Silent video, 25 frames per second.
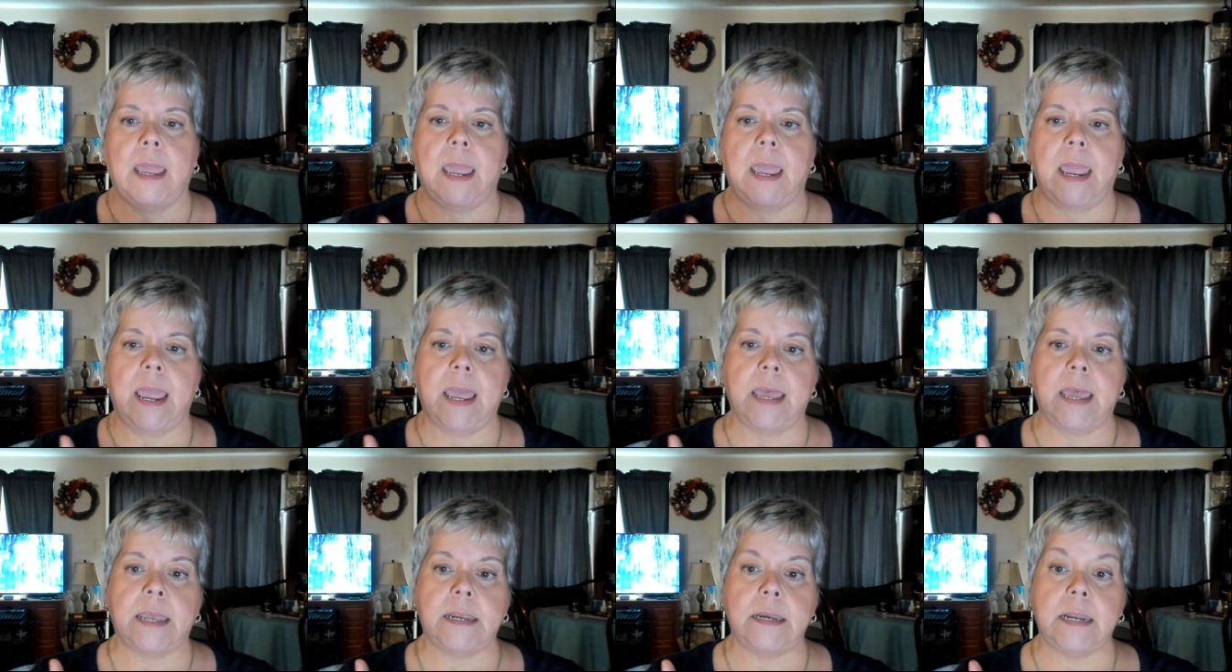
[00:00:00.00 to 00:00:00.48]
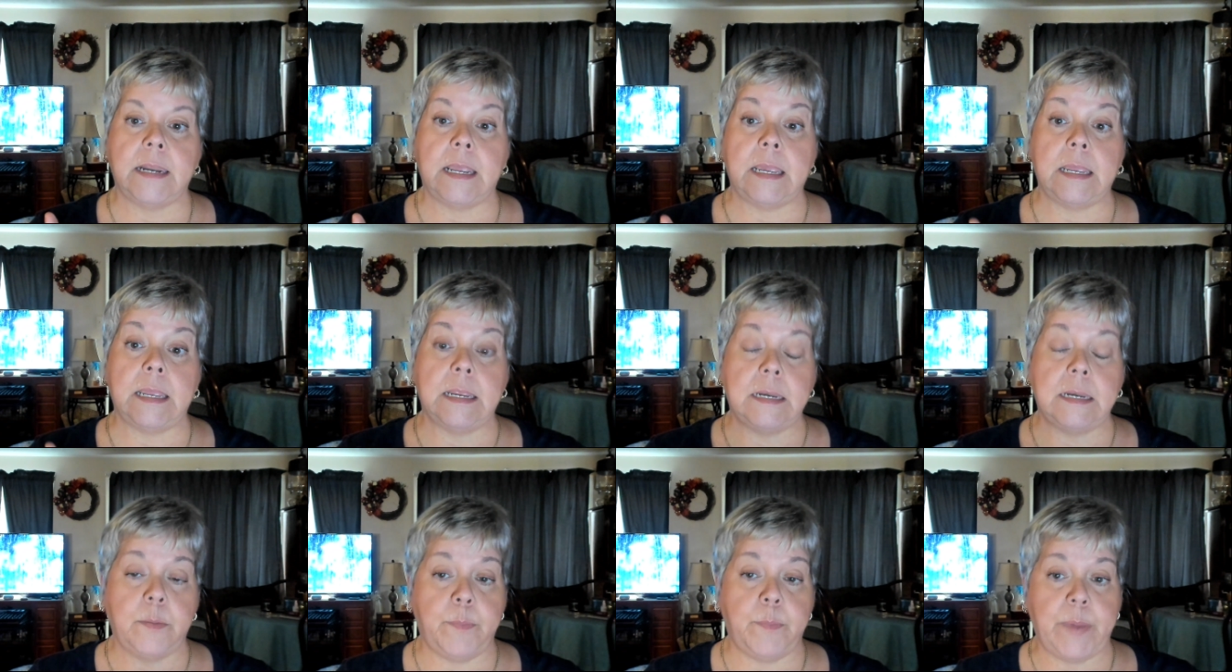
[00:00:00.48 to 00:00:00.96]
and
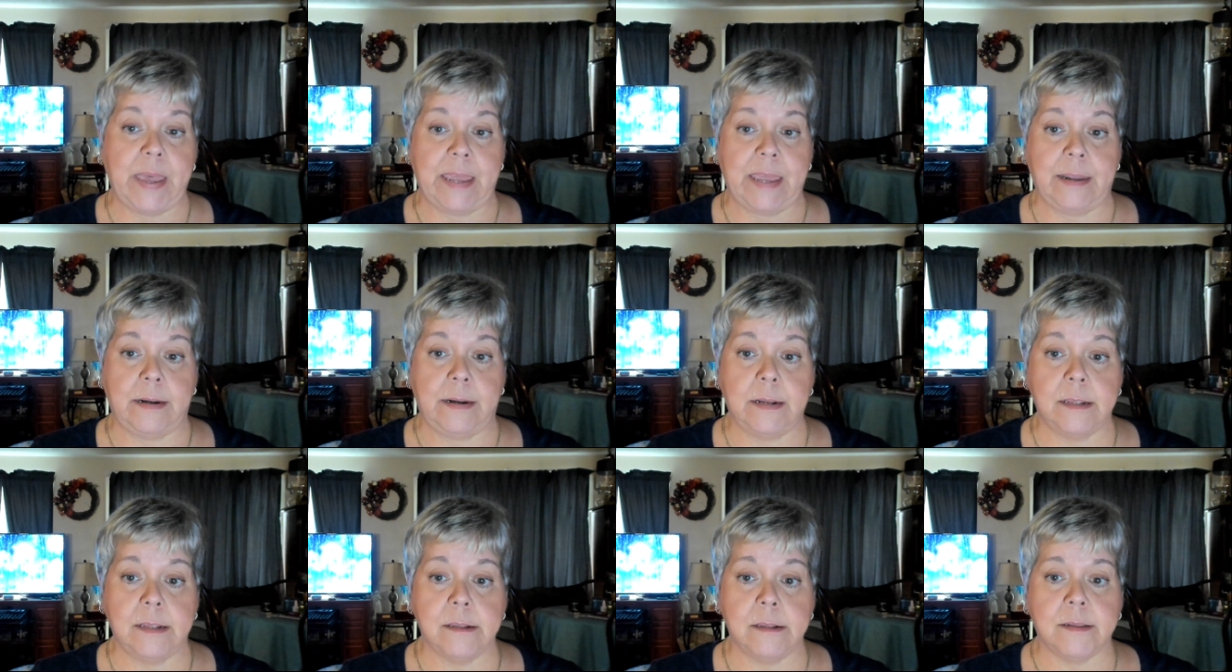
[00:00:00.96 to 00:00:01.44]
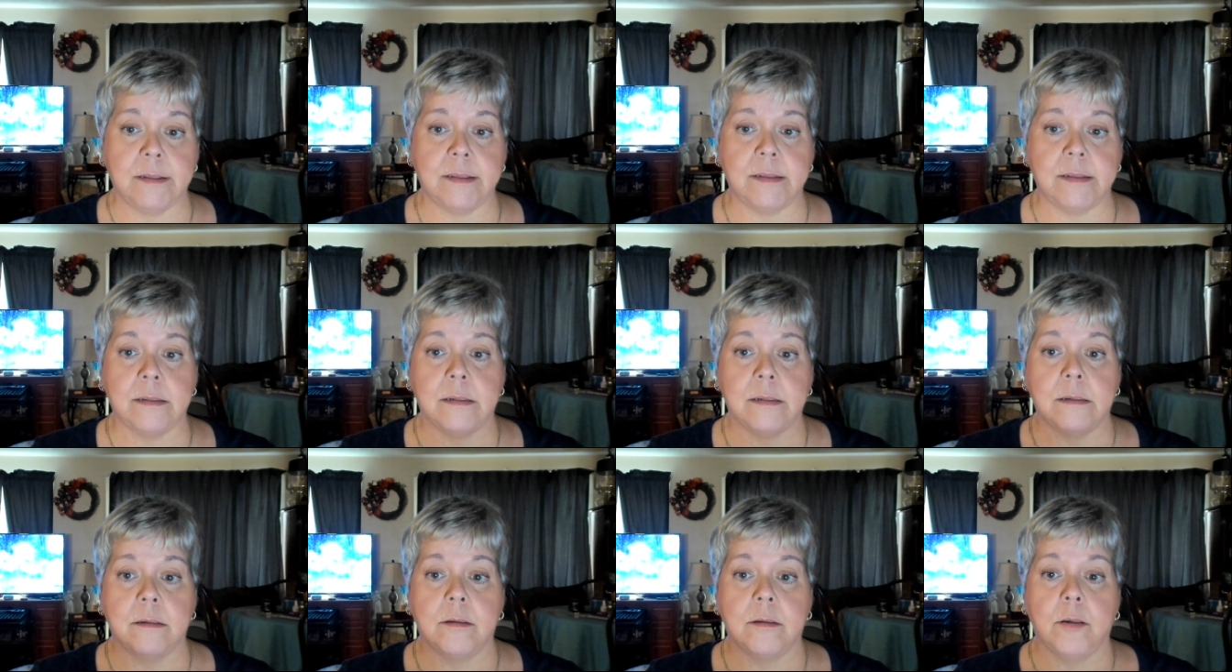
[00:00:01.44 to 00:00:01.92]

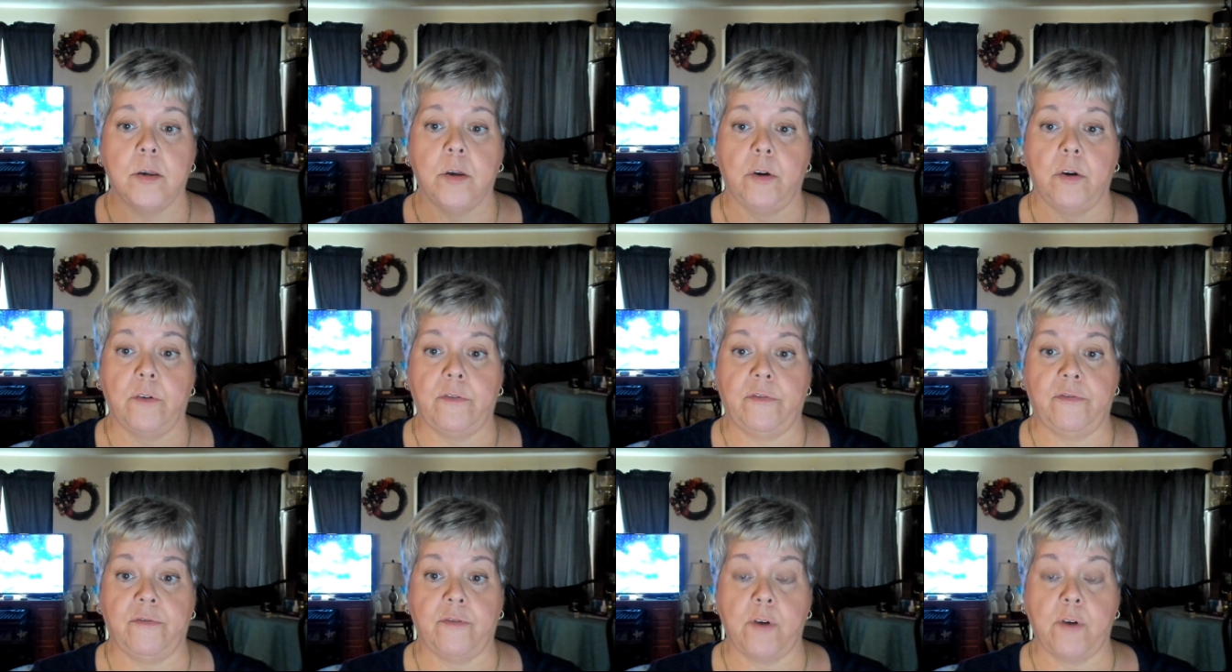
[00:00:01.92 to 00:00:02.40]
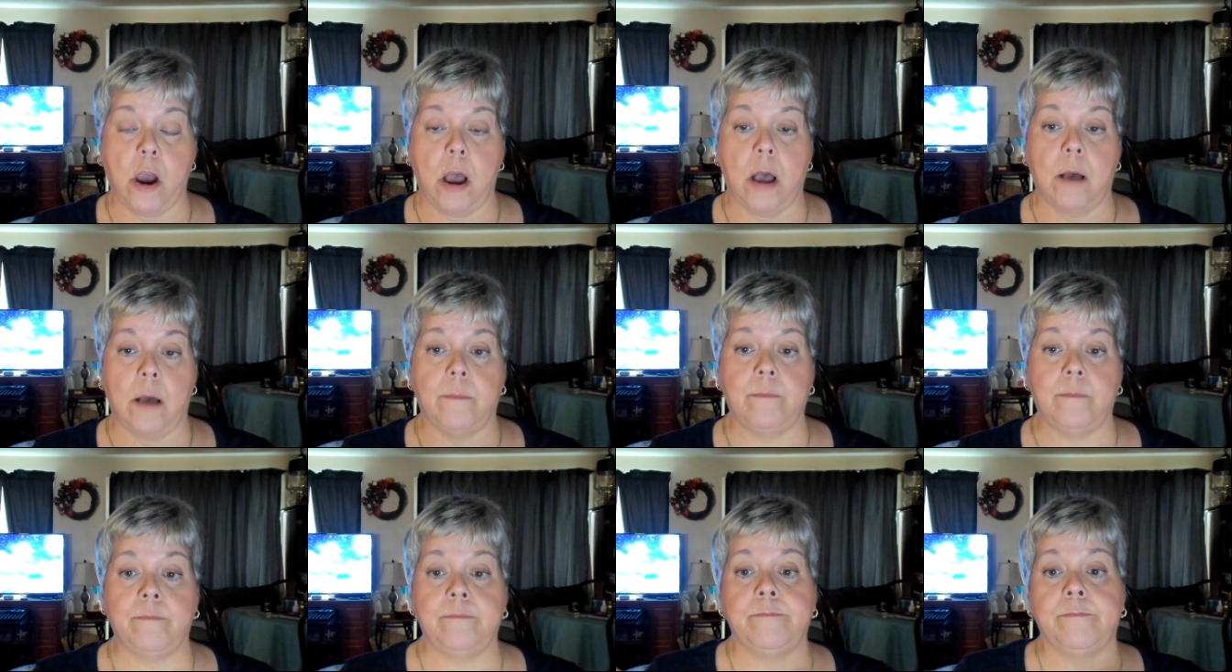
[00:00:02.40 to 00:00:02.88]
independence
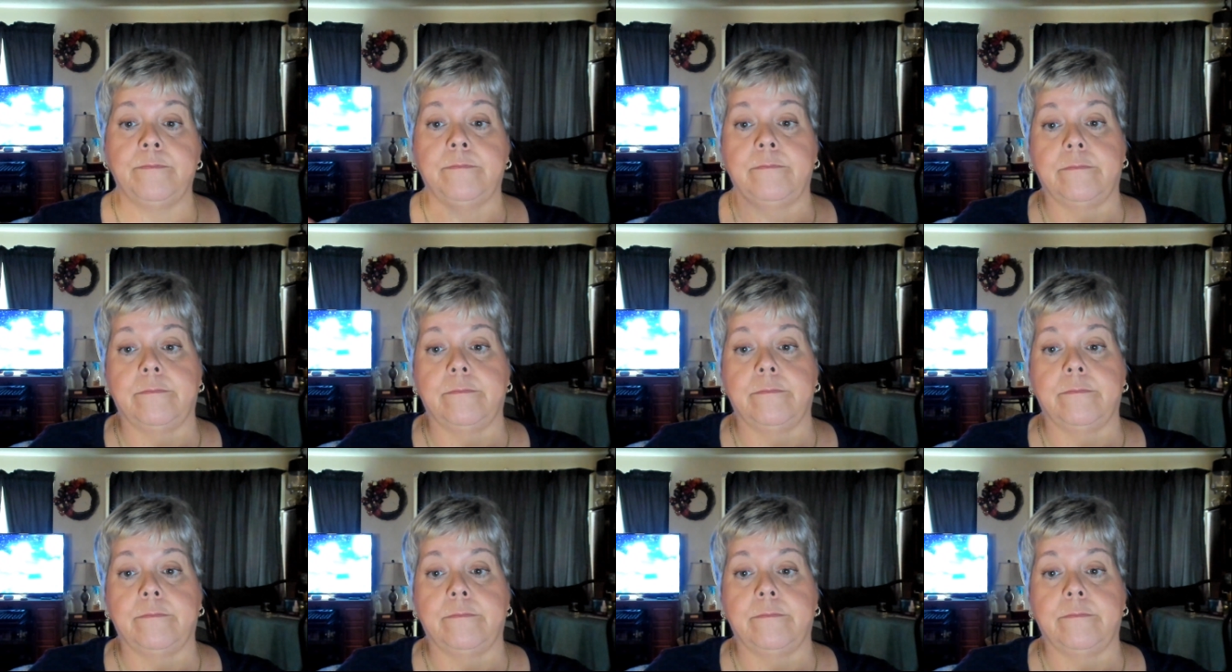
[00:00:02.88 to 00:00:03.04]
from